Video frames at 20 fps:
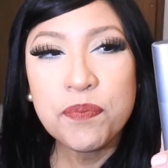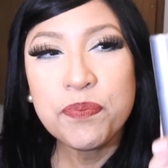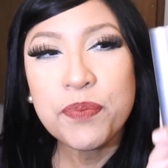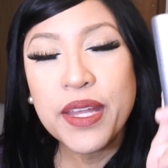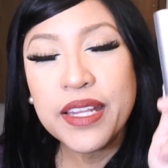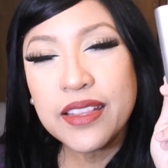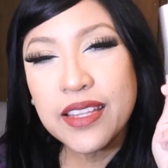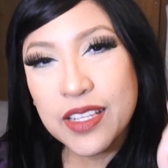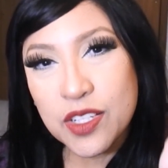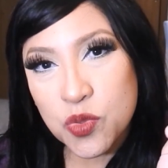
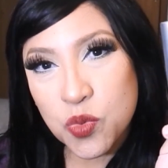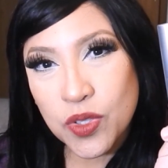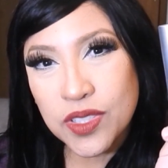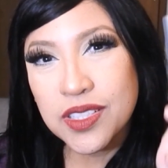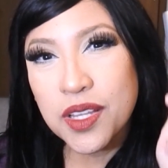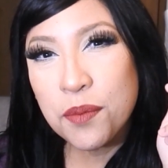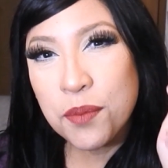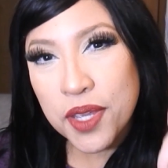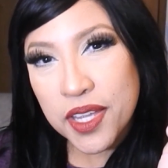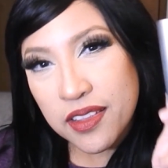But this
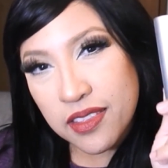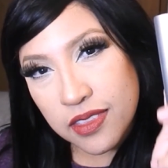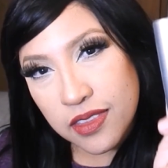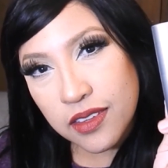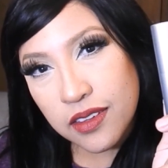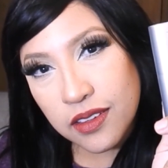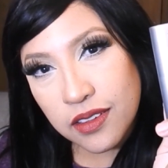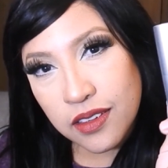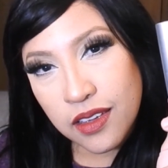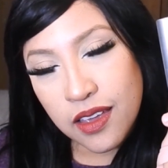one, the main
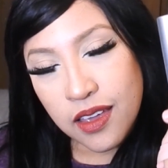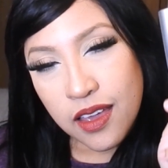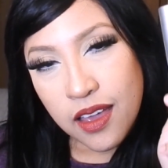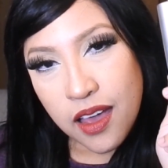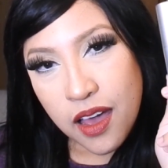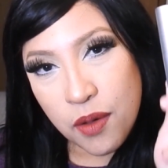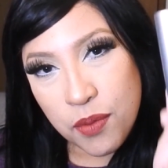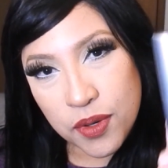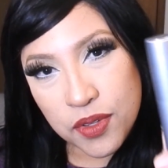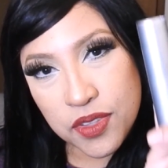thing
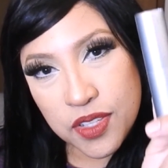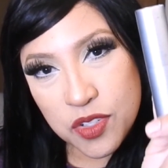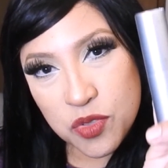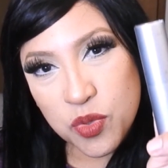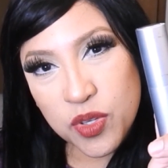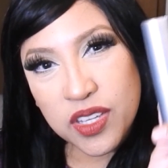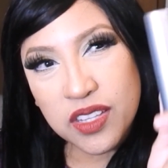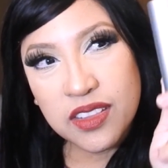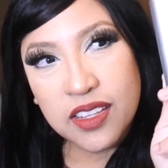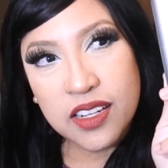about
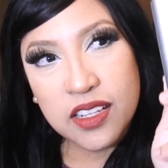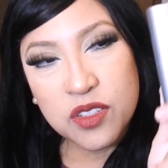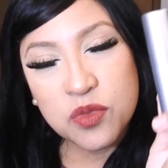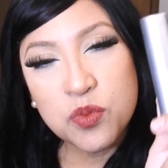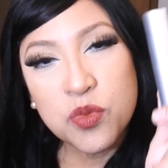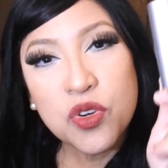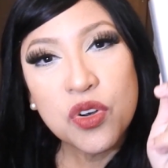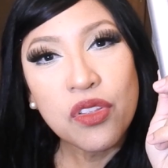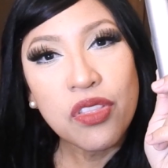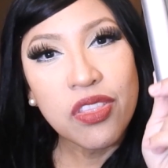this one is that
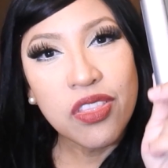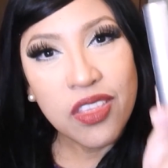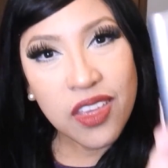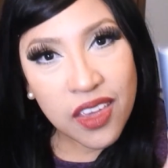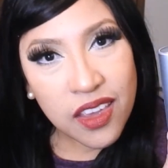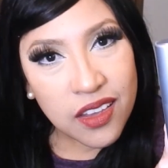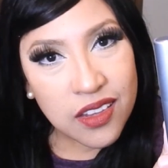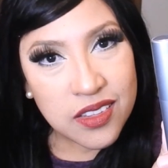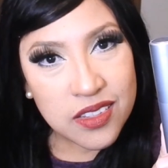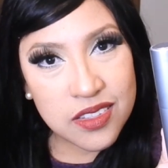it's more
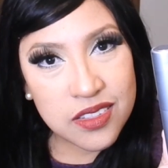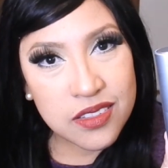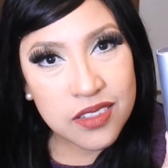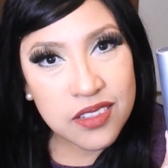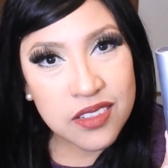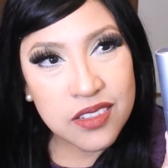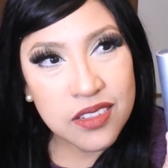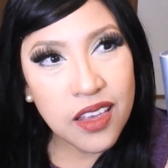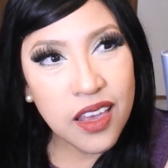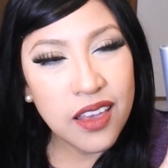
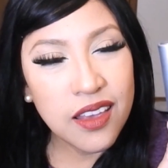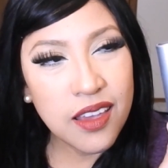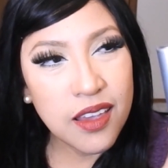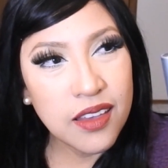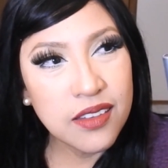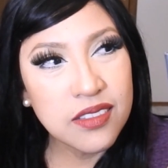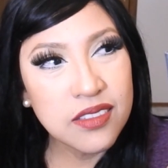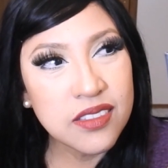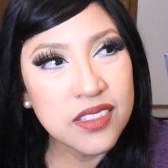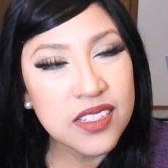dense.
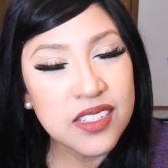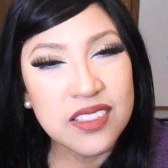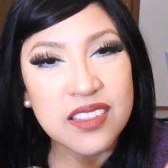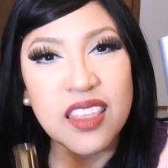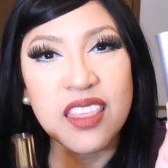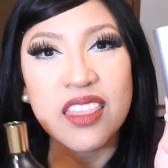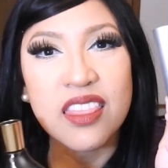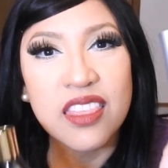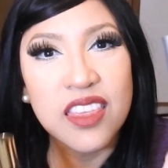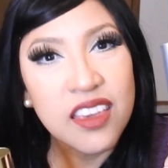It's
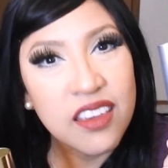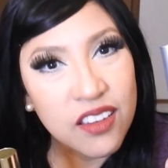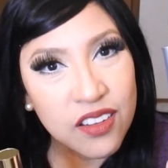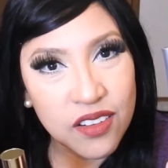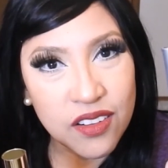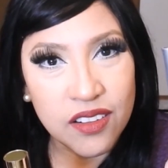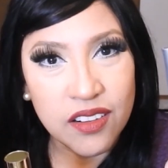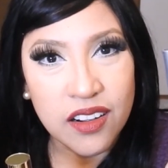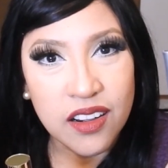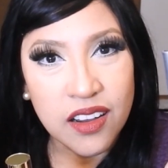just
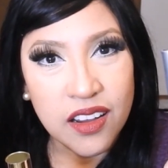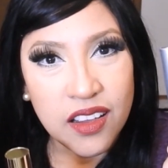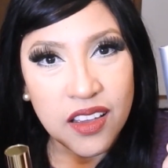thicker,